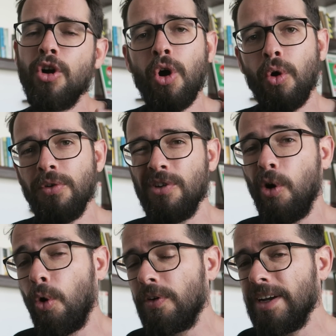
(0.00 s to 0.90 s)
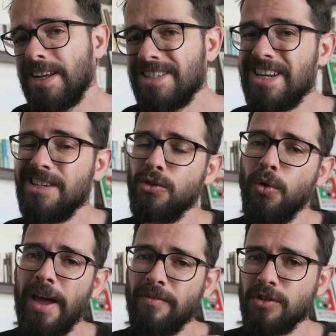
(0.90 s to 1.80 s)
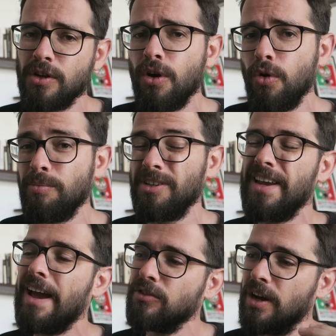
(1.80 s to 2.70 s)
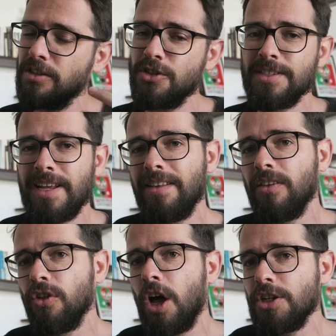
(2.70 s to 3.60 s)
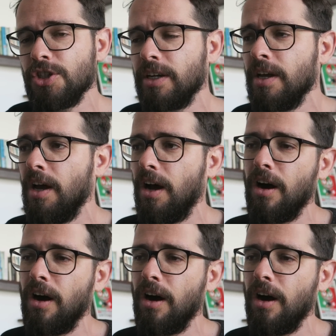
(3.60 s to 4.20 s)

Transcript: code oriented you don't have to code but you have to understand the logic